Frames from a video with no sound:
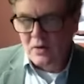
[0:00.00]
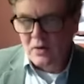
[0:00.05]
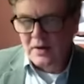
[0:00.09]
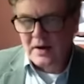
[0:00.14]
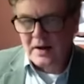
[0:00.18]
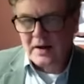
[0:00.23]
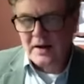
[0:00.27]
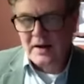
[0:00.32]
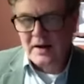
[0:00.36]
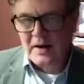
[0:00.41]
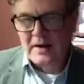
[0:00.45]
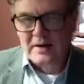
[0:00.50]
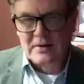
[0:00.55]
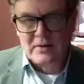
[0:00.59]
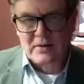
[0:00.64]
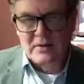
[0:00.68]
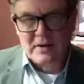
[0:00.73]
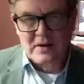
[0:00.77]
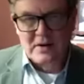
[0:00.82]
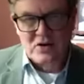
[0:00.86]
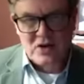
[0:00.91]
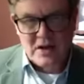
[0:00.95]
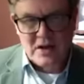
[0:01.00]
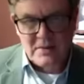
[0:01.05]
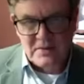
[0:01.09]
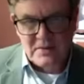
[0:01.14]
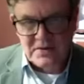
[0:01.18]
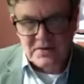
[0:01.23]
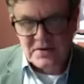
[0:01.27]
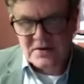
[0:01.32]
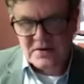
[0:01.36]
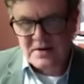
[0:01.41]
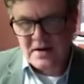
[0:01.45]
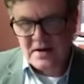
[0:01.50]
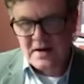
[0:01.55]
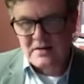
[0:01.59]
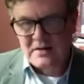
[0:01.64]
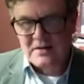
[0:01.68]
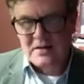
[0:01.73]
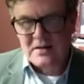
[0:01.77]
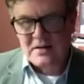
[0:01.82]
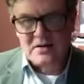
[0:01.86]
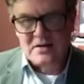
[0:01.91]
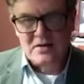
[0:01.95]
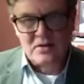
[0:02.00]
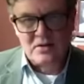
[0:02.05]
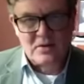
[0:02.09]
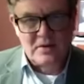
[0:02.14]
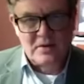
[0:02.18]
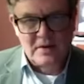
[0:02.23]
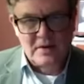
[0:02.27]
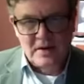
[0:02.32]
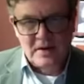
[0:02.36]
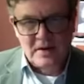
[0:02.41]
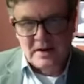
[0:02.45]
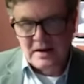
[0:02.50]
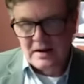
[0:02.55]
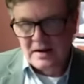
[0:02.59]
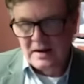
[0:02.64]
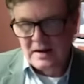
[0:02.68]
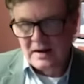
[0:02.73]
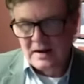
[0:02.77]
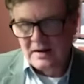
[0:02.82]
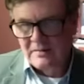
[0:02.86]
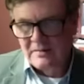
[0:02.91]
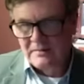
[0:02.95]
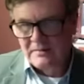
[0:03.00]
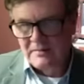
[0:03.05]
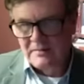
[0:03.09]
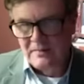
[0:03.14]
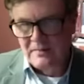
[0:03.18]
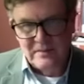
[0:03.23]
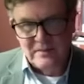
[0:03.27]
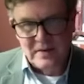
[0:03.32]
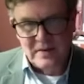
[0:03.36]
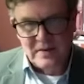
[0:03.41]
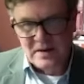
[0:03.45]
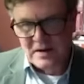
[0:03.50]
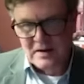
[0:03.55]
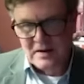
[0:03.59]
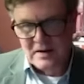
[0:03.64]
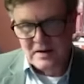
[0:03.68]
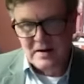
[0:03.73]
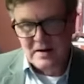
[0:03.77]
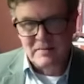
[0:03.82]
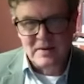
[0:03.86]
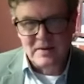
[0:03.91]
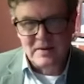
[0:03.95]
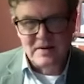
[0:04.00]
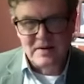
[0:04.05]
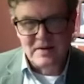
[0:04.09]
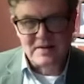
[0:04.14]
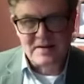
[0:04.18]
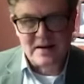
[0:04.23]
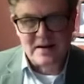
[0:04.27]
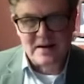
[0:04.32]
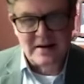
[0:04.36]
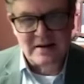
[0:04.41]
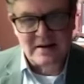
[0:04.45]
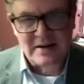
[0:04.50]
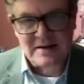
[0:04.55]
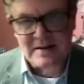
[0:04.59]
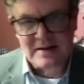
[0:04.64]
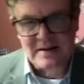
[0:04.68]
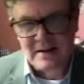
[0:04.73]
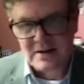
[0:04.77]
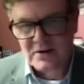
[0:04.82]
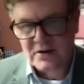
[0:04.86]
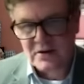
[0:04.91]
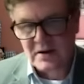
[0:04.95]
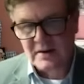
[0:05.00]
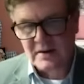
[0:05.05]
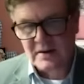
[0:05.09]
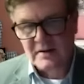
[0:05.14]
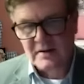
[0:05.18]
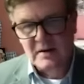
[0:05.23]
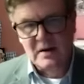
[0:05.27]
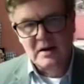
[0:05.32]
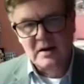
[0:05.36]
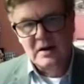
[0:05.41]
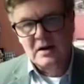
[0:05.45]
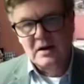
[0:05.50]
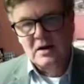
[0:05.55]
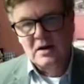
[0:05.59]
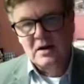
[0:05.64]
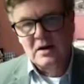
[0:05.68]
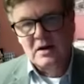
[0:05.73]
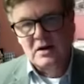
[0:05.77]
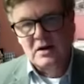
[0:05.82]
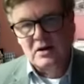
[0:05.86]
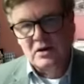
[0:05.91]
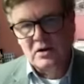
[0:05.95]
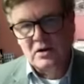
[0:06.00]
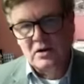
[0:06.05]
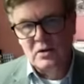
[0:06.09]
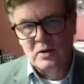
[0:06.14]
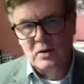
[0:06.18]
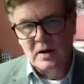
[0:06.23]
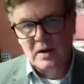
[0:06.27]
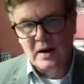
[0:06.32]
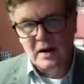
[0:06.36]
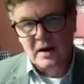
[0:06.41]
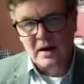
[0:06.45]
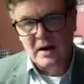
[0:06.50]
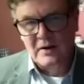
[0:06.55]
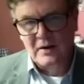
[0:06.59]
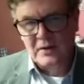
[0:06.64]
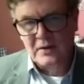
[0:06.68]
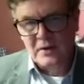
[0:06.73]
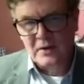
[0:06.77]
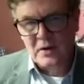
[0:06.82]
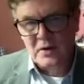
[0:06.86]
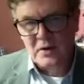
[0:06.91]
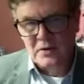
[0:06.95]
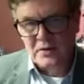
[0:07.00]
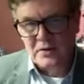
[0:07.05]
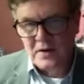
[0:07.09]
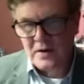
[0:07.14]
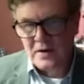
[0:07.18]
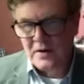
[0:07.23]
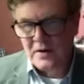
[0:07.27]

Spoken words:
the client regimes, the Saudis or the MBZ, etc., who've thrown